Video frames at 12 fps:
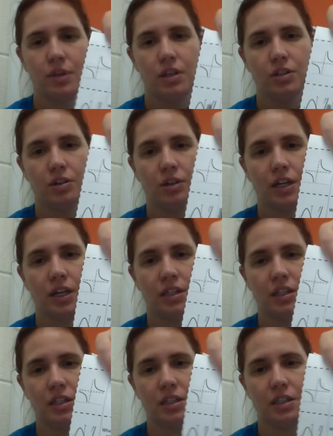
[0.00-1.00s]
Don't cut
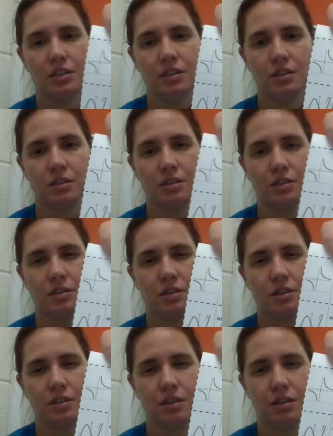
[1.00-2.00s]
these.
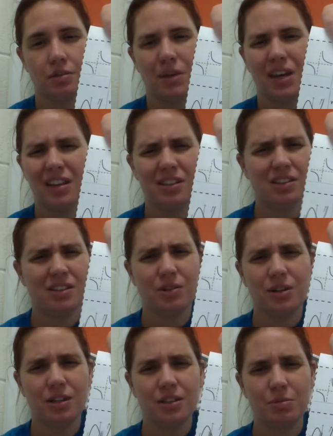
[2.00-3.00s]
Man, it's so
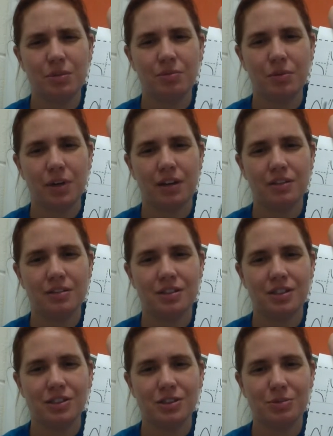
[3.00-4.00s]
hard to move my
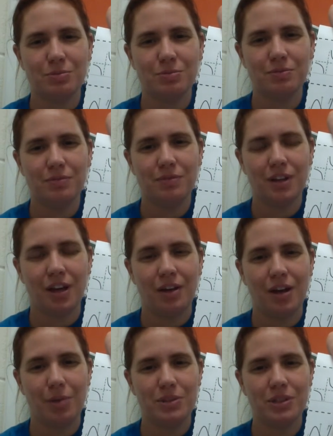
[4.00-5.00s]
scissors the
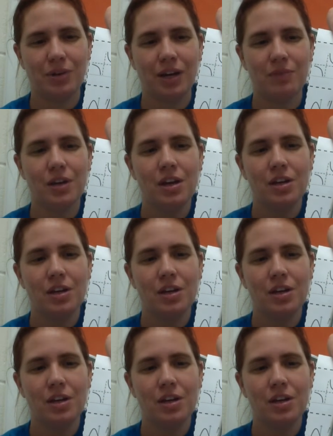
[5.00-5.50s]
opposite way.